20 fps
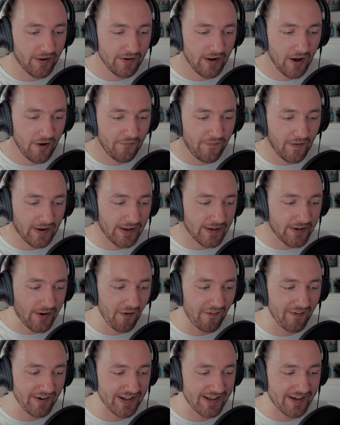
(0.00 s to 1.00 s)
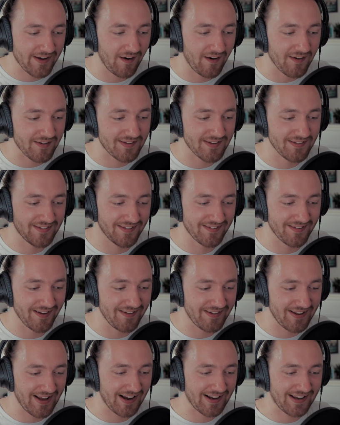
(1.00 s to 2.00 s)
No, fucking Courtney Cox is the
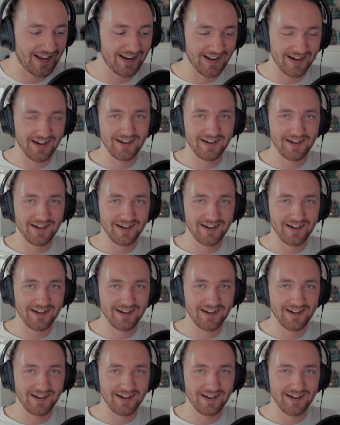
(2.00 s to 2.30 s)
Zodiac Killer.